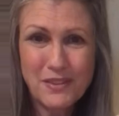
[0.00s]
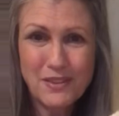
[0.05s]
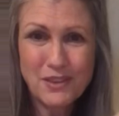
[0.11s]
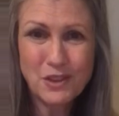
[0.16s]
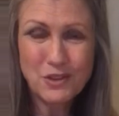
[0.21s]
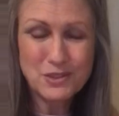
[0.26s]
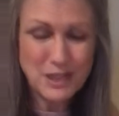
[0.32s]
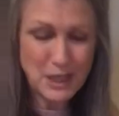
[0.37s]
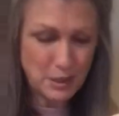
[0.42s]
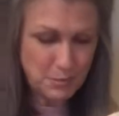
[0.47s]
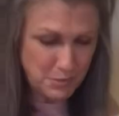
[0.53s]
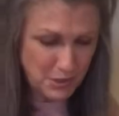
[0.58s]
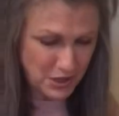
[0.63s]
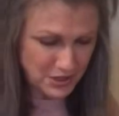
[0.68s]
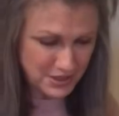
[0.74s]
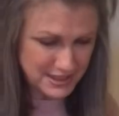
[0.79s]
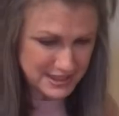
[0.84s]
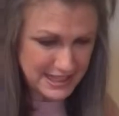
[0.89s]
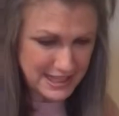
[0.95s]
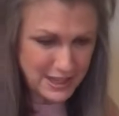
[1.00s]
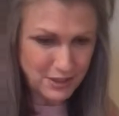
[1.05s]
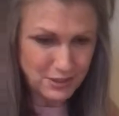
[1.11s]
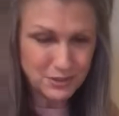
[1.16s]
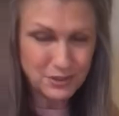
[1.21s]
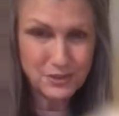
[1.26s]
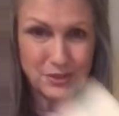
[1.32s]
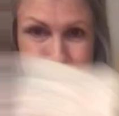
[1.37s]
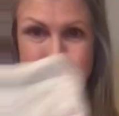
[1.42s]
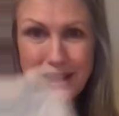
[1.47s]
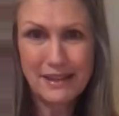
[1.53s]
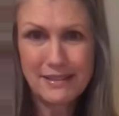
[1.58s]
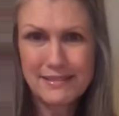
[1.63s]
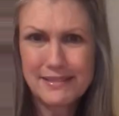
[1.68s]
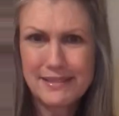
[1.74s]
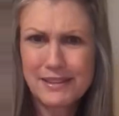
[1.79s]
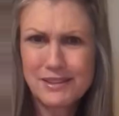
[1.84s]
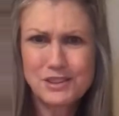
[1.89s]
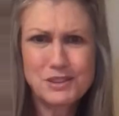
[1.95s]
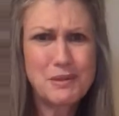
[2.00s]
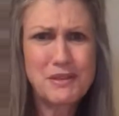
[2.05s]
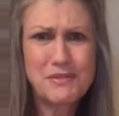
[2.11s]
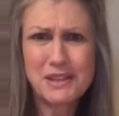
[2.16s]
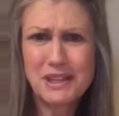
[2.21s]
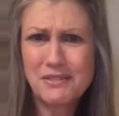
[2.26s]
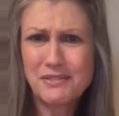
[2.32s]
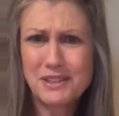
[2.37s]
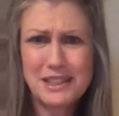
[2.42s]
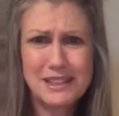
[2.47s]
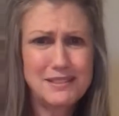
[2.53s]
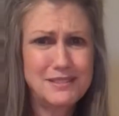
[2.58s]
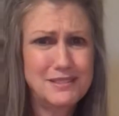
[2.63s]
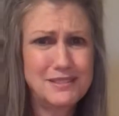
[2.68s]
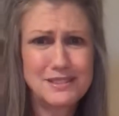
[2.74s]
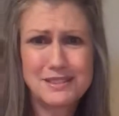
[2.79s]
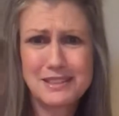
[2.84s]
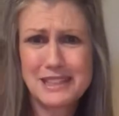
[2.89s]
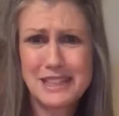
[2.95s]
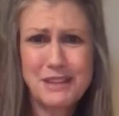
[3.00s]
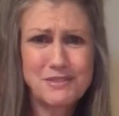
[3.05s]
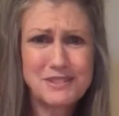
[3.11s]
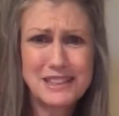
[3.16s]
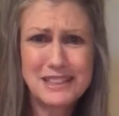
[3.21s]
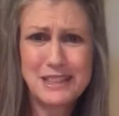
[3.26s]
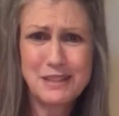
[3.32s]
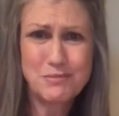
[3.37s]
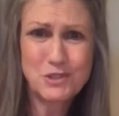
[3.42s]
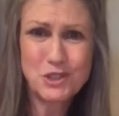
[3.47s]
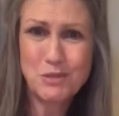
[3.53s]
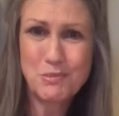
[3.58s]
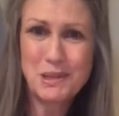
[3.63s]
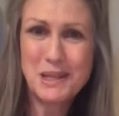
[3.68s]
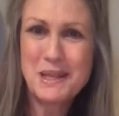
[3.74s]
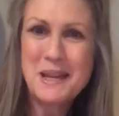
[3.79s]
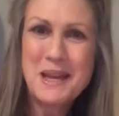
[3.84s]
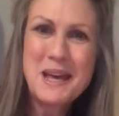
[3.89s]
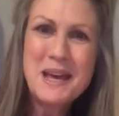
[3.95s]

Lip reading: those at a barn sale, or I think she may have gifted them to me.